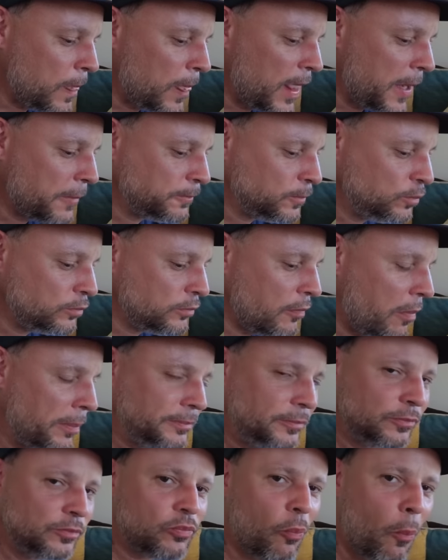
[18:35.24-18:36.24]
Oh, have you ever
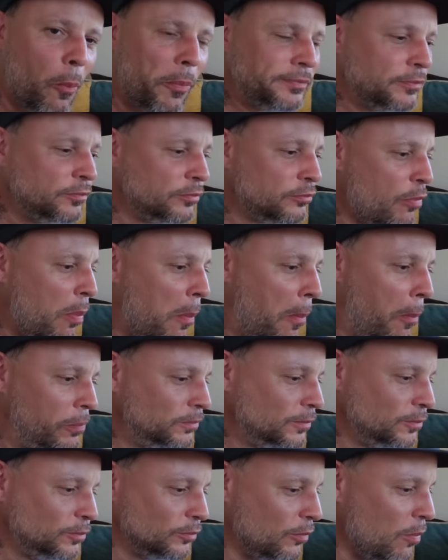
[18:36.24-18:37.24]
had it Dude. yet?
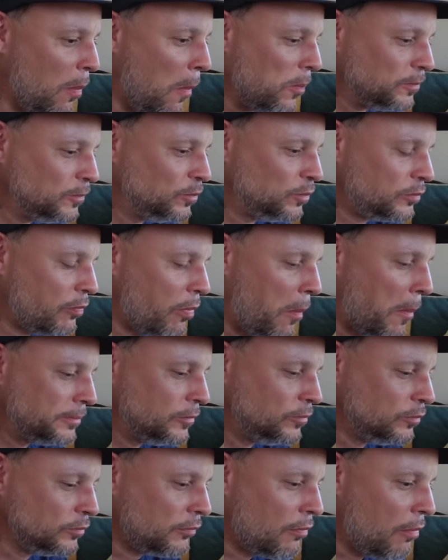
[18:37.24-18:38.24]
Mm-mm.
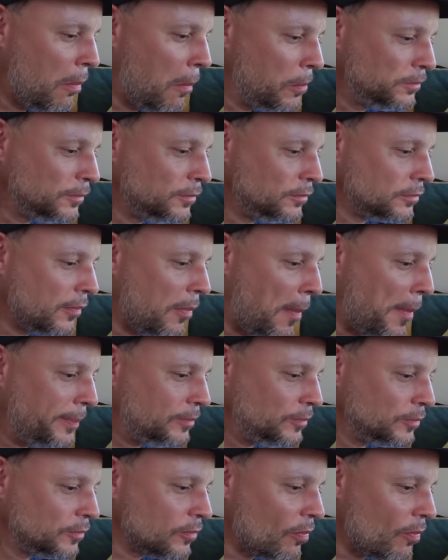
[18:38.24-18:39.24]
Oh my god,
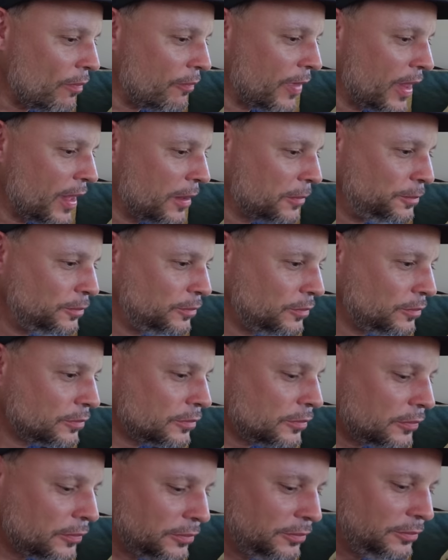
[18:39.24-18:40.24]
that crunch is
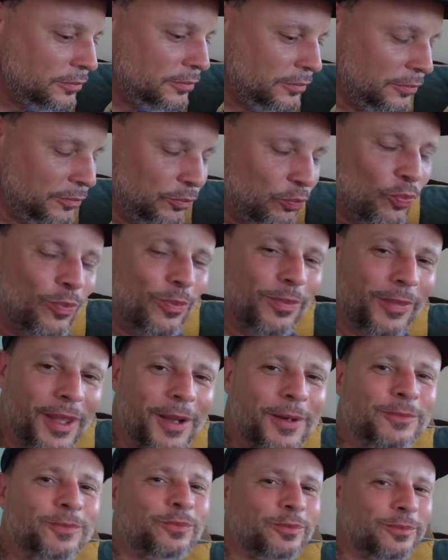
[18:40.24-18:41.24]
to
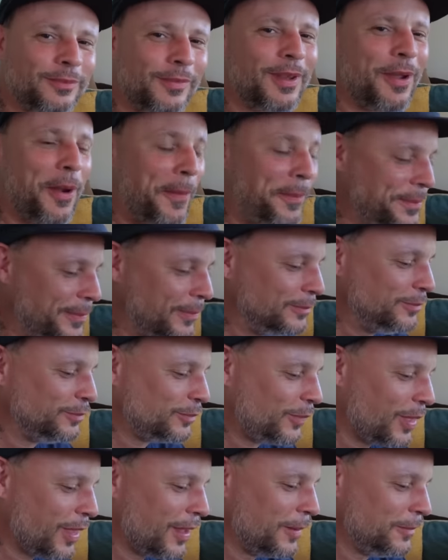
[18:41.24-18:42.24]
die for. That's
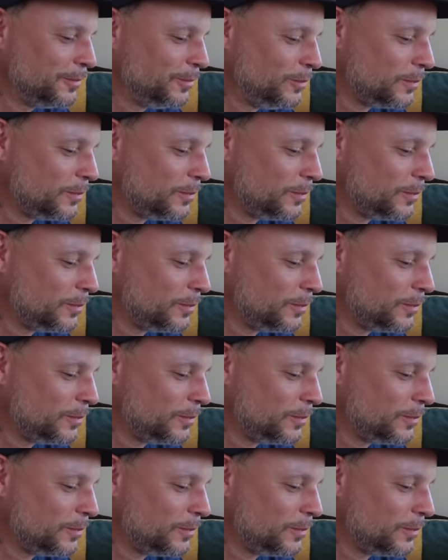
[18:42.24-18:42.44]
what I'm saying.